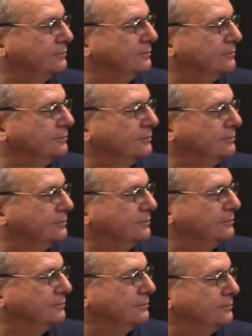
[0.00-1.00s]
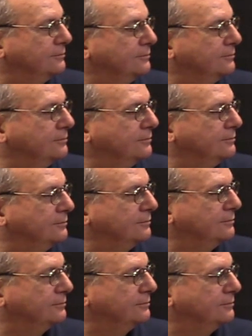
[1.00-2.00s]

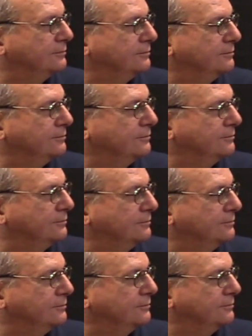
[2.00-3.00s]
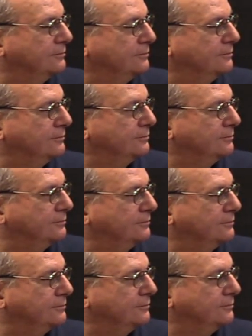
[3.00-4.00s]
[no speech]